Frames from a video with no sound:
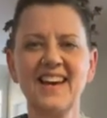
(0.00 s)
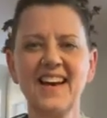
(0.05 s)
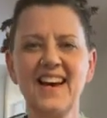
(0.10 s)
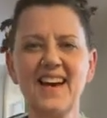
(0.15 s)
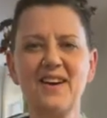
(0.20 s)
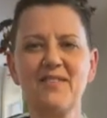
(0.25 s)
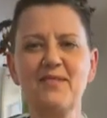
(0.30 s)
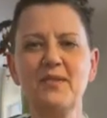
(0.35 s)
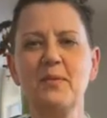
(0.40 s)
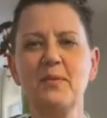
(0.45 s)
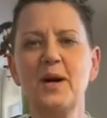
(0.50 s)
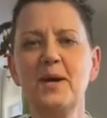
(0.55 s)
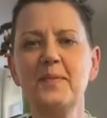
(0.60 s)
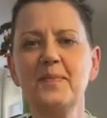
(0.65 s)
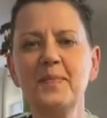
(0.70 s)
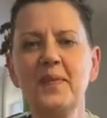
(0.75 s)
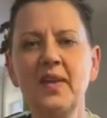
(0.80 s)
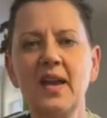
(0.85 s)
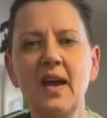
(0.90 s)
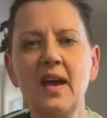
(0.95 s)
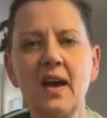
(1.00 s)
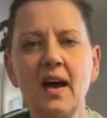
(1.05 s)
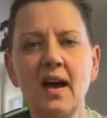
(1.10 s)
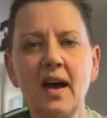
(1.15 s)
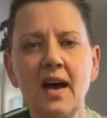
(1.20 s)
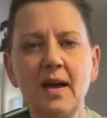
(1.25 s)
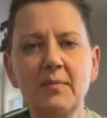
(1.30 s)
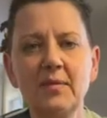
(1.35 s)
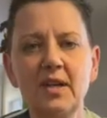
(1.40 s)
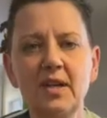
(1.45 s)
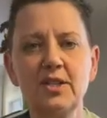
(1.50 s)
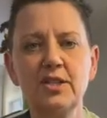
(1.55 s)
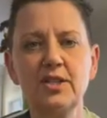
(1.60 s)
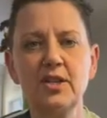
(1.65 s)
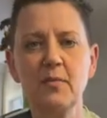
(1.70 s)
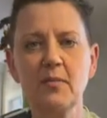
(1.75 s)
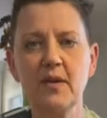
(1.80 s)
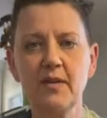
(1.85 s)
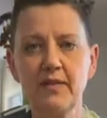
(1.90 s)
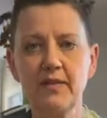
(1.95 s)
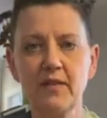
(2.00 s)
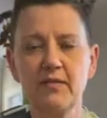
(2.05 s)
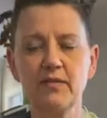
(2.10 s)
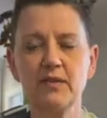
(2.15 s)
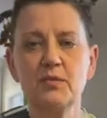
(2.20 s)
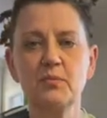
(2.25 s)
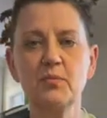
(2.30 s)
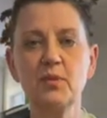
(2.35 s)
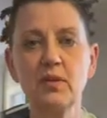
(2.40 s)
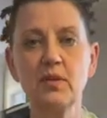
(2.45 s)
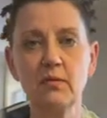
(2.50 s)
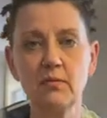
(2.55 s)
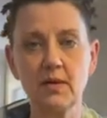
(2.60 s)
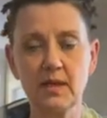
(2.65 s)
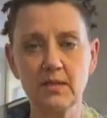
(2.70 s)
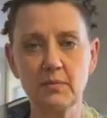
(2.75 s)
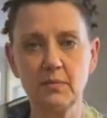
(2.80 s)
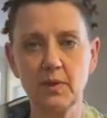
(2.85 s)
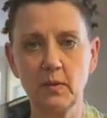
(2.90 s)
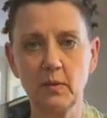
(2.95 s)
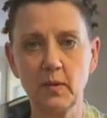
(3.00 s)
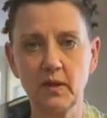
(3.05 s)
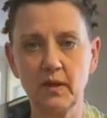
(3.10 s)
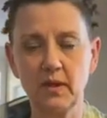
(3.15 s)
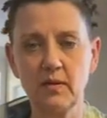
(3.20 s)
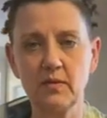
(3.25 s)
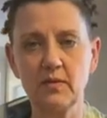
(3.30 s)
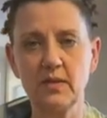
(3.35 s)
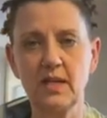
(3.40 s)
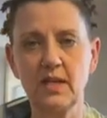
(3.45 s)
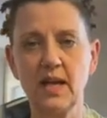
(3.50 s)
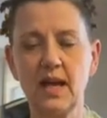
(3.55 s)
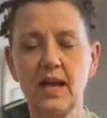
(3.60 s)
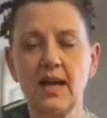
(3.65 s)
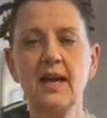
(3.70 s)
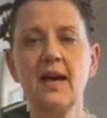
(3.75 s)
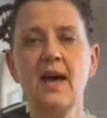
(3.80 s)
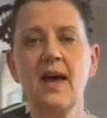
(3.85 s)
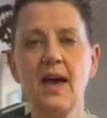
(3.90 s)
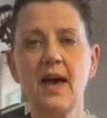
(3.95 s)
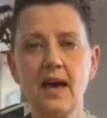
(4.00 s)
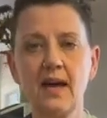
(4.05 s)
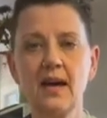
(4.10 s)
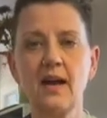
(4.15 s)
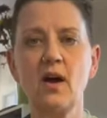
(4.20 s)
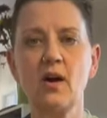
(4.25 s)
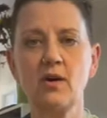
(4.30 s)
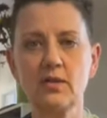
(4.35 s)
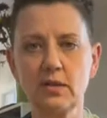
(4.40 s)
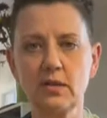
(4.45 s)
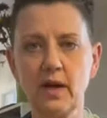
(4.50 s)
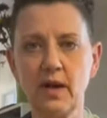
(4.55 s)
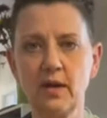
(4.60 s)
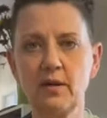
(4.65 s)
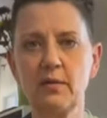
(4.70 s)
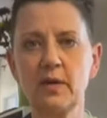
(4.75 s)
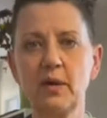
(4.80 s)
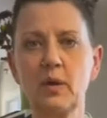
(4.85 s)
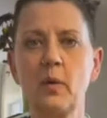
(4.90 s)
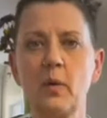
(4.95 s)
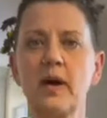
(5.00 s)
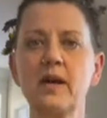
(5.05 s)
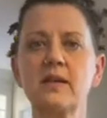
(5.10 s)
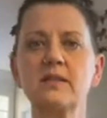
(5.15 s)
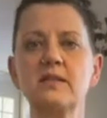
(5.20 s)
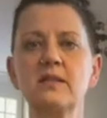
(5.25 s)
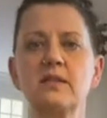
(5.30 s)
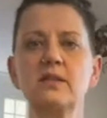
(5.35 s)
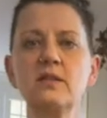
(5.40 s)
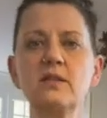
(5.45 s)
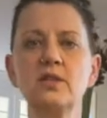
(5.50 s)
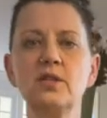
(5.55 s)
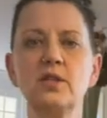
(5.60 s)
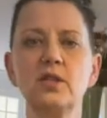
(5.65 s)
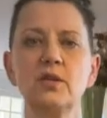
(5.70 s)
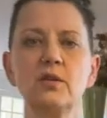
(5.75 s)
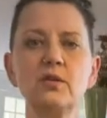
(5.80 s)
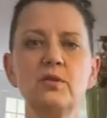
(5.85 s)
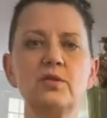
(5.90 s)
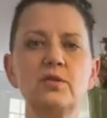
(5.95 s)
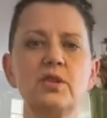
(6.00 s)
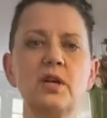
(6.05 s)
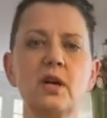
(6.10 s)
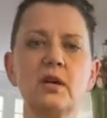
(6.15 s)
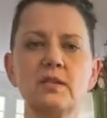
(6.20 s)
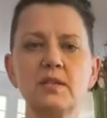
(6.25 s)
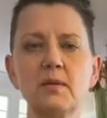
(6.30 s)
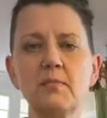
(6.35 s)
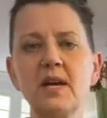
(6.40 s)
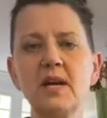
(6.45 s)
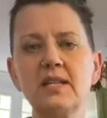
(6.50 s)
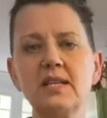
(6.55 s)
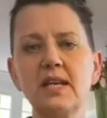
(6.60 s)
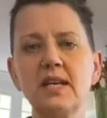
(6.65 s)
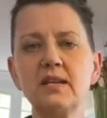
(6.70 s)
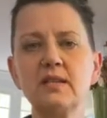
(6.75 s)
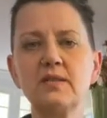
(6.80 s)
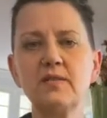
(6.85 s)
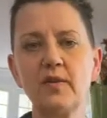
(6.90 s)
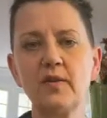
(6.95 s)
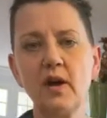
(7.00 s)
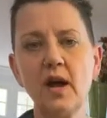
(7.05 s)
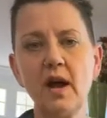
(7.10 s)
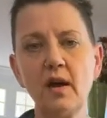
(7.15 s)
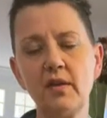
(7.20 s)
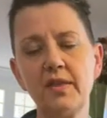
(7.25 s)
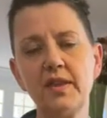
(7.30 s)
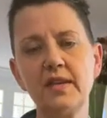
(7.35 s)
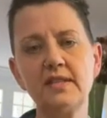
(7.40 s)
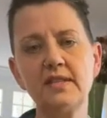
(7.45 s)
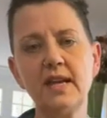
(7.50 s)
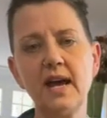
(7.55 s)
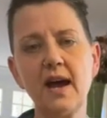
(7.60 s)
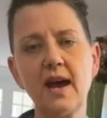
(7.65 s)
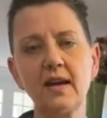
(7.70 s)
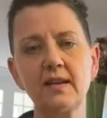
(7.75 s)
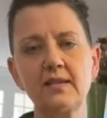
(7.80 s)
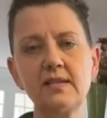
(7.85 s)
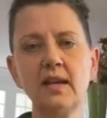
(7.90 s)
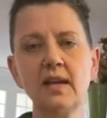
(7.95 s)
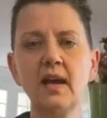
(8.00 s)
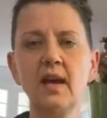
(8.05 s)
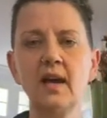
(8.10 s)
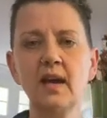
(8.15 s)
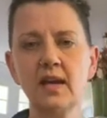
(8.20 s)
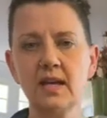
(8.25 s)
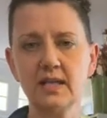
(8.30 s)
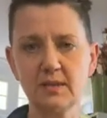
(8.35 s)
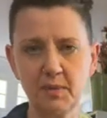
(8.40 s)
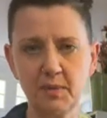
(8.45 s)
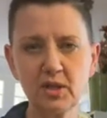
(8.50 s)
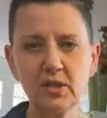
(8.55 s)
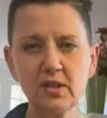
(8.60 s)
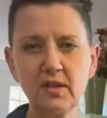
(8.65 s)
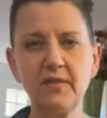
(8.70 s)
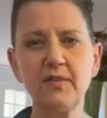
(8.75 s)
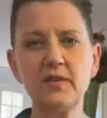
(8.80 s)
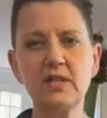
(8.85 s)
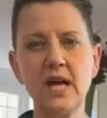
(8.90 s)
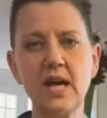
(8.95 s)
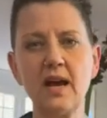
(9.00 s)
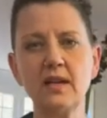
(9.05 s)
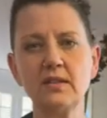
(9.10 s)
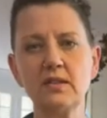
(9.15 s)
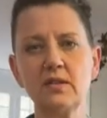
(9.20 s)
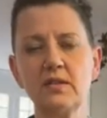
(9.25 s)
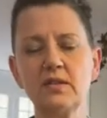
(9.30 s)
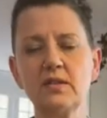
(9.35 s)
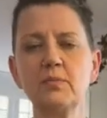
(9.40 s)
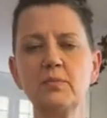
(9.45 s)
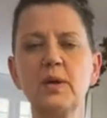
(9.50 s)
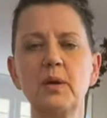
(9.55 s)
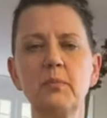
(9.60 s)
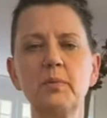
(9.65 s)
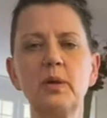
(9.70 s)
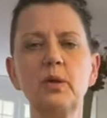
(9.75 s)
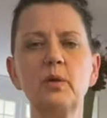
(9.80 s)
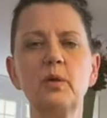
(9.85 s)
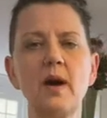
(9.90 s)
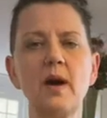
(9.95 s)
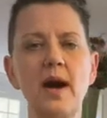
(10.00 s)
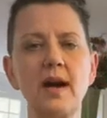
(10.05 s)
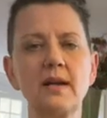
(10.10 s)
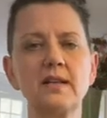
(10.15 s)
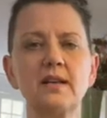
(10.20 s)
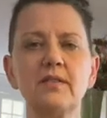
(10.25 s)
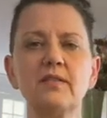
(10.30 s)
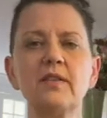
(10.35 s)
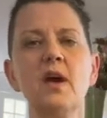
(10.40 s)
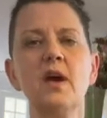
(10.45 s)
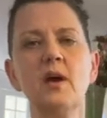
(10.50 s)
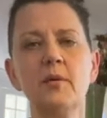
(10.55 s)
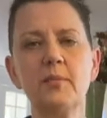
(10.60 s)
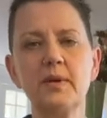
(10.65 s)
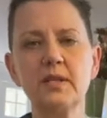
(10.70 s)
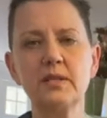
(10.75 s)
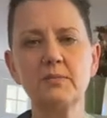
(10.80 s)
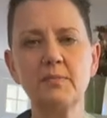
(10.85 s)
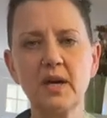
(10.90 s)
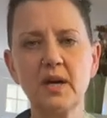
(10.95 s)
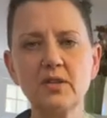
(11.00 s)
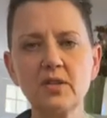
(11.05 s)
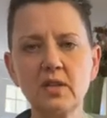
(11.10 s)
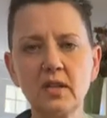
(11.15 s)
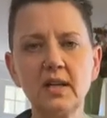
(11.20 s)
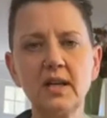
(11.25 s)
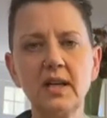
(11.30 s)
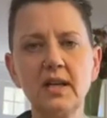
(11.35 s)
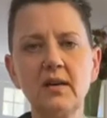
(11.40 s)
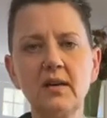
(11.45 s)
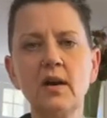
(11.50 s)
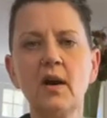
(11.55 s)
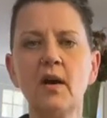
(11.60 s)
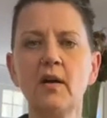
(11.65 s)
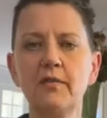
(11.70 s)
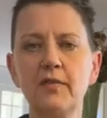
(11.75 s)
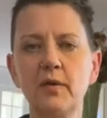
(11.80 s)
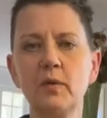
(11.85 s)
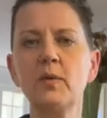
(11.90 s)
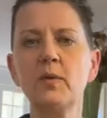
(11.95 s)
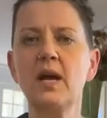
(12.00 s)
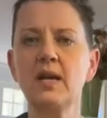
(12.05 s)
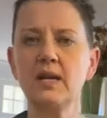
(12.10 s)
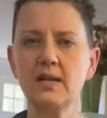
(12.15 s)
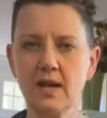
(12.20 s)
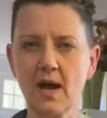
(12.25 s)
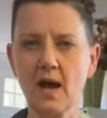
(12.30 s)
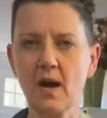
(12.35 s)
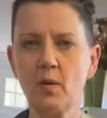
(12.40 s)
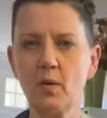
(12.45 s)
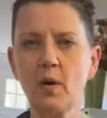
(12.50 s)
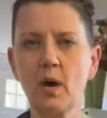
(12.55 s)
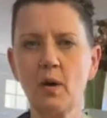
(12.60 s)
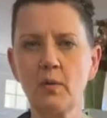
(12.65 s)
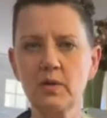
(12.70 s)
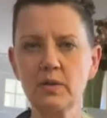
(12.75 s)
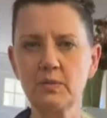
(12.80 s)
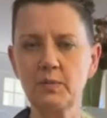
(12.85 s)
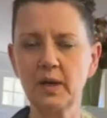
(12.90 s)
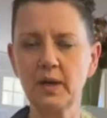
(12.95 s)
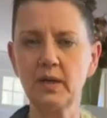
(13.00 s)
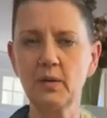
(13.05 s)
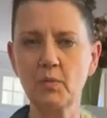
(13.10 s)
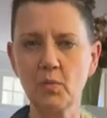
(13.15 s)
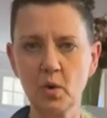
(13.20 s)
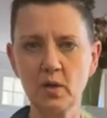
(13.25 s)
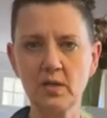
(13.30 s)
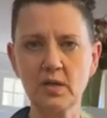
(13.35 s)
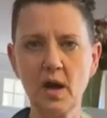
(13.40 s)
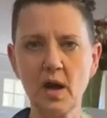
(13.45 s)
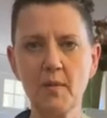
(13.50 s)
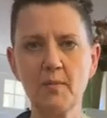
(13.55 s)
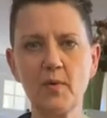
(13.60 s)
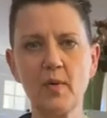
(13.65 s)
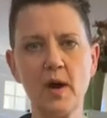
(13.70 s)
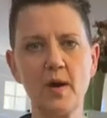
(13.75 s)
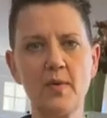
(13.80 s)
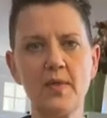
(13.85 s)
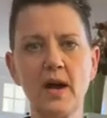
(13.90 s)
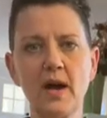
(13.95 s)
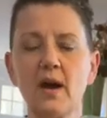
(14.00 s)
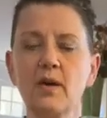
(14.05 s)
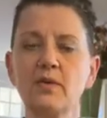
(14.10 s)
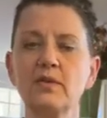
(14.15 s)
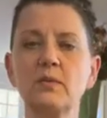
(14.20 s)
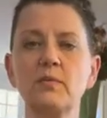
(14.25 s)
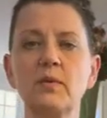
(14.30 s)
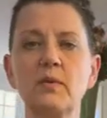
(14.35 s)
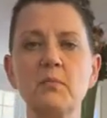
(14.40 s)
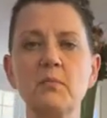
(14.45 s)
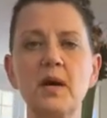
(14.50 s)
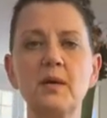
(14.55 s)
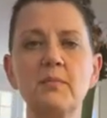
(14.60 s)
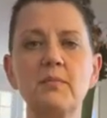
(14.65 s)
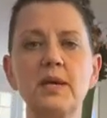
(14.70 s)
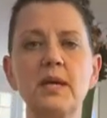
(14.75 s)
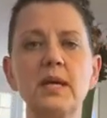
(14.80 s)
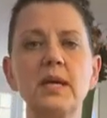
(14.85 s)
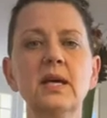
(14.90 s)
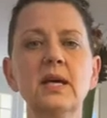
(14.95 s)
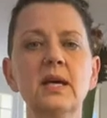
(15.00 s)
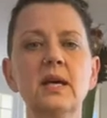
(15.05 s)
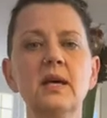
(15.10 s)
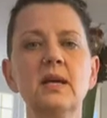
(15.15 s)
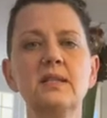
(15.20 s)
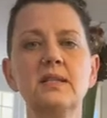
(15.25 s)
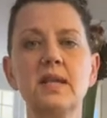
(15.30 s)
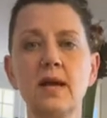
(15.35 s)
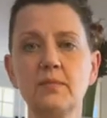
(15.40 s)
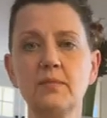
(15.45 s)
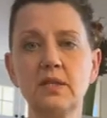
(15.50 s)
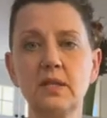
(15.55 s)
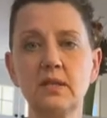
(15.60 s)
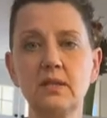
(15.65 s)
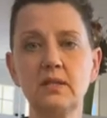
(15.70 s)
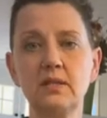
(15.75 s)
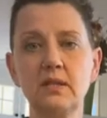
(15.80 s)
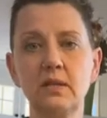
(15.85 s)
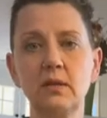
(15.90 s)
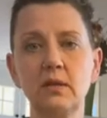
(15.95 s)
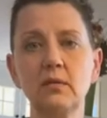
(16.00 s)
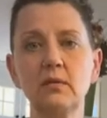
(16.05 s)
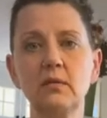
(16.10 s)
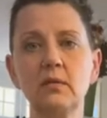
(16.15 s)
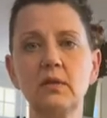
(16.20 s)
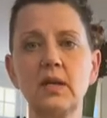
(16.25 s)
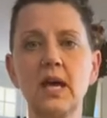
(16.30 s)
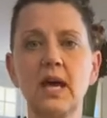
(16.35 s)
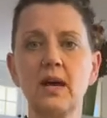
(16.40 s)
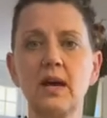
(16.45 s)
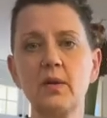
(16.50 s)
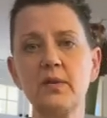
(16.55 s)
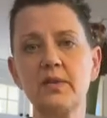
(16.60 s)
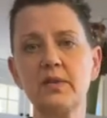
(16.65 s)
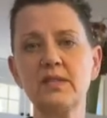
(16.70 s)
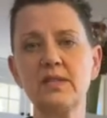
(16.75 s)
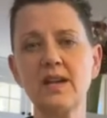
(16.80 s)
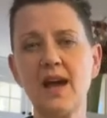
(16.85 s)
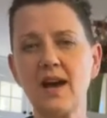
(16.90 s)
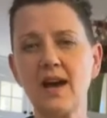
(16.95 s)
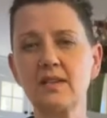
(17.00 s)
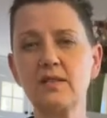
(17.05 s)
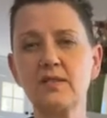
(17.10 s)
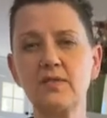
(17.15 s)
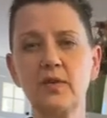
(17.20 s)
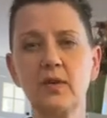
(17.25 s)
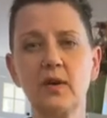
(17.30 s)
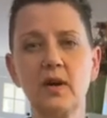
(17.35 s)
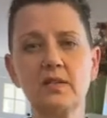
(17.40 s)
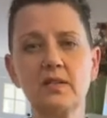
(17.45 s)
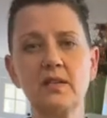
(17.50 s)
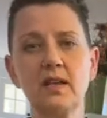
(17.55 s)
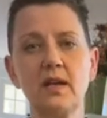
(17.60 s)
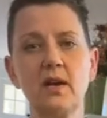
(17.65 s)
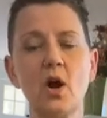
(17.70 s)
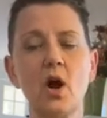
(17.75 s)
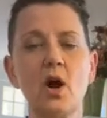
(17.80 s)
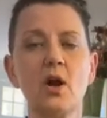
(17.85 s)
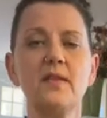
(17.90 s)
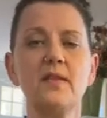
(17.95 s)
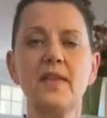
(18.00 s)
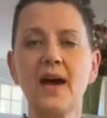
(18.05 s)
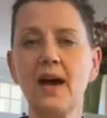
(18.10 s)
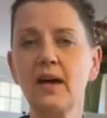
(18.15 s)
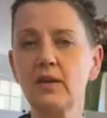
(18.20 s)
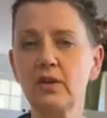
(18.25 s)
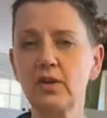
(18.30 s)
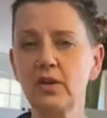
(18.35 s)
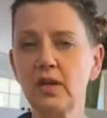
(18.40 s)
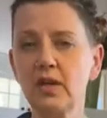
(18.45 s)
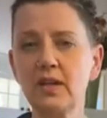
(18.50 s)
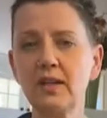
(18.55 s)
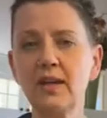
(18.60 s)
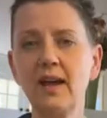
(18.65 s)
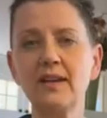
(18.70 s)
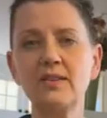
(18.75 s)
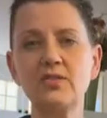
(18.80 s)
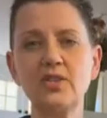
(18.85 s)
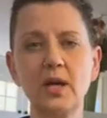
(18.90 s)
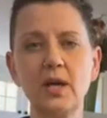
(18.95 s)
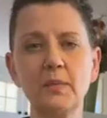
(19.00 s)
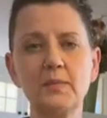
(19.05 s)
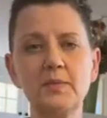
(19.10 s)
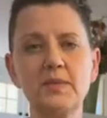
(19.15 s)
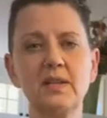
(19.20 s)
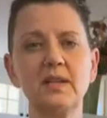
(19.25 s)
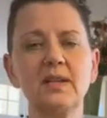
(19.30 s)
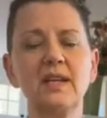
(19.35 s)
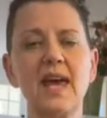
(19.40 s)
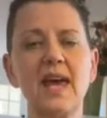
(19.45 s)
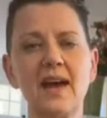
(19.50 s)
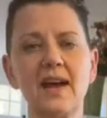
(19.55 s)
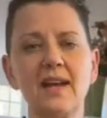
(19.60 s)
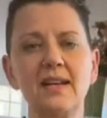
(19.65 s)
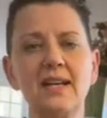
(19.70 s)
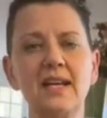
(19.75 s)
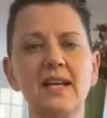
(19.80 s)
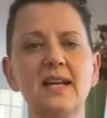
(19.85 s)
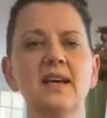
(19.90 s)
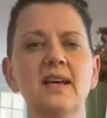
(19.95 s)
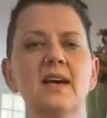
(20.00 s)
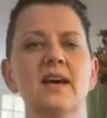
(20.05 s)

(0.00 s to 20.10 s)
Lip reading: Hi everyone. I'm going to share my favorite smoothie recipe with you today, and I also had a request to share some ideas for healthy snacks, especially for dancers and people who are active, but especially for right now while we're spending more time around the house and we might be tempted to get out the snacks for us that aren't that good, like chips and candy.